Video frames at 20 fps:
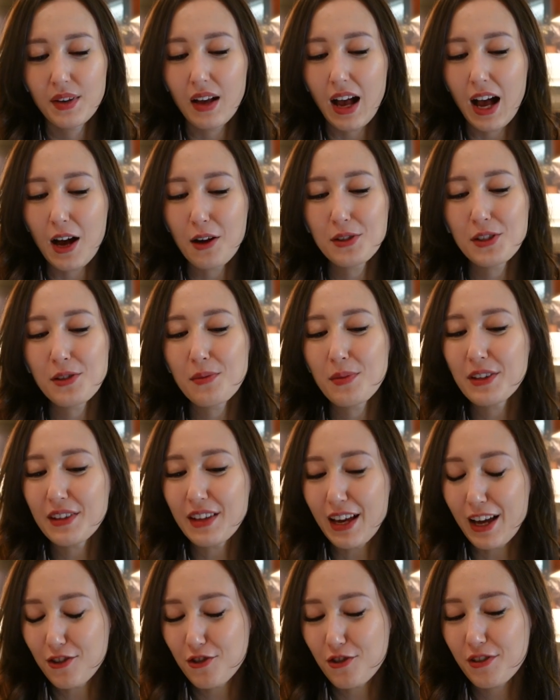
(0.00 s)
How to be
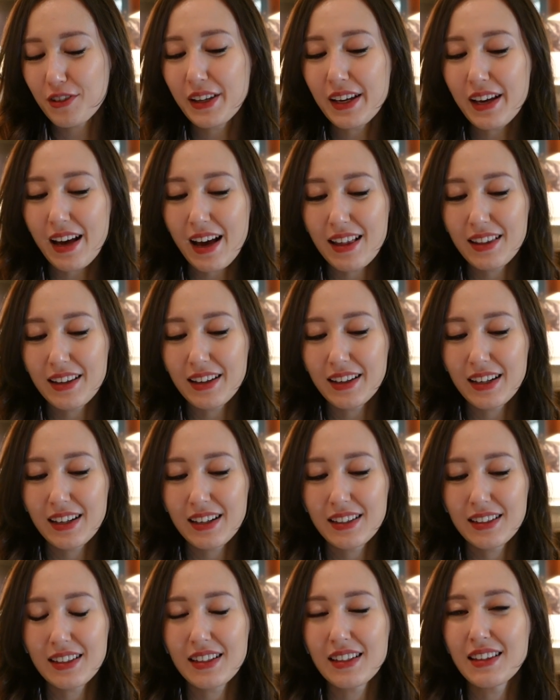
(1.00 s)
naturally
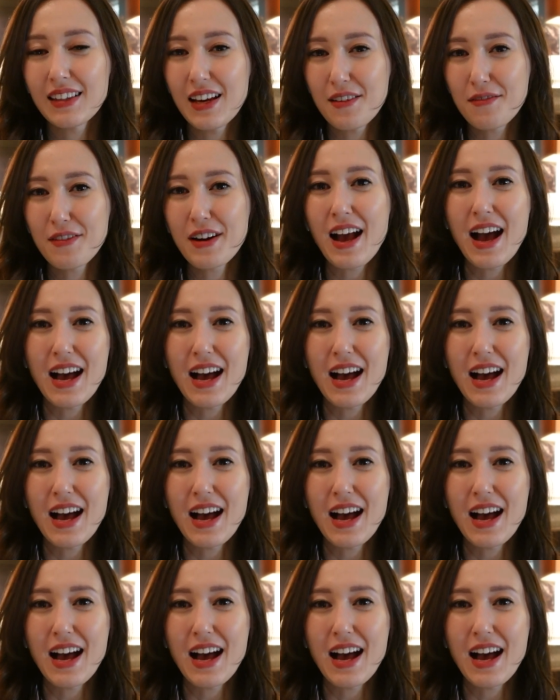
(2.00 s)
elegant in every